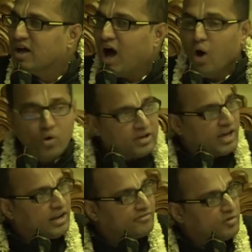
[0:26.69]
How
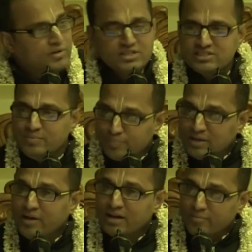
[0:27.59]
can a woman
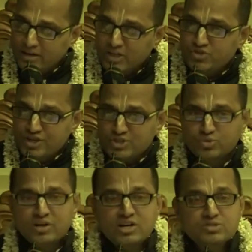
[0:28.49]
simply by remaining chaste
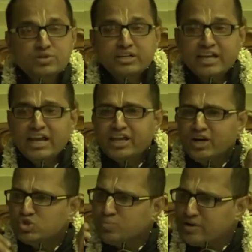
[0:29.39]
to the husband can
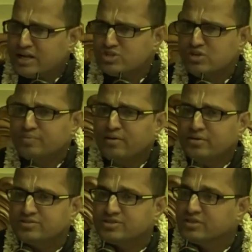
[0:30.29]
get supernatural
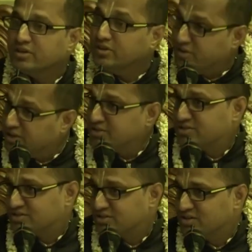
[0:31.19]
powers?
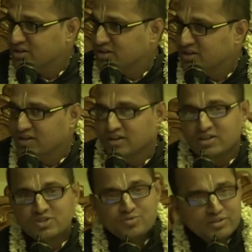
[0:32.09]
Yes.
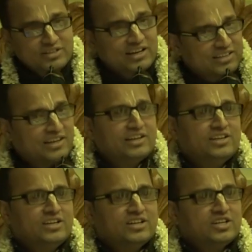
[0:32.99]
Srimati
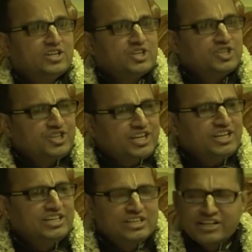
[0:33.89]
Radharani,
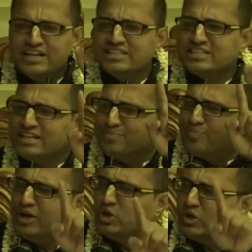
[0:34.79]
she narrates a
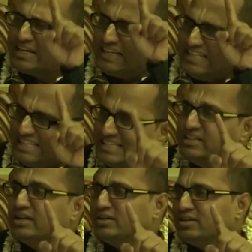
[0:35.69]
particular
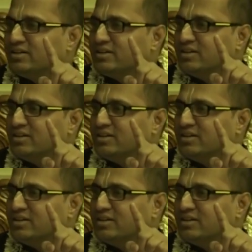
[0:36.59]
incident